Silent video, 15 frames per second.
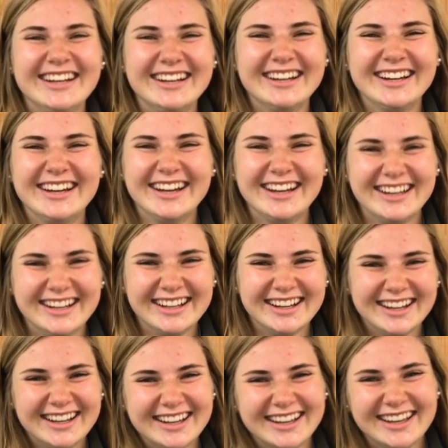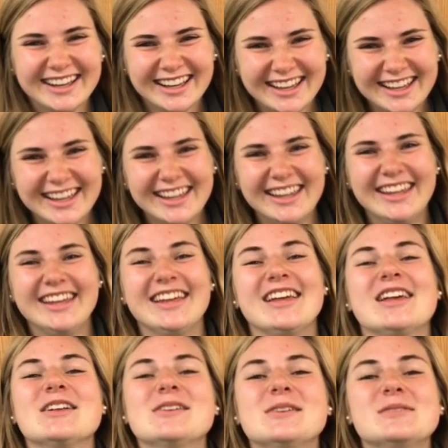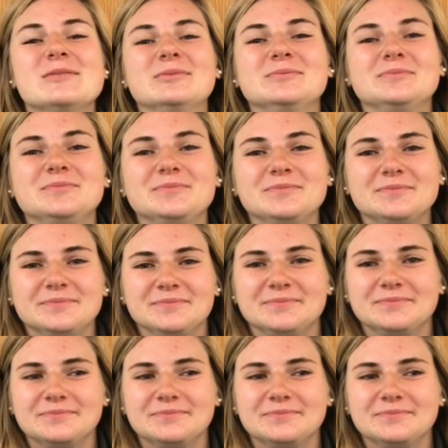And who is the most woke person of our generation?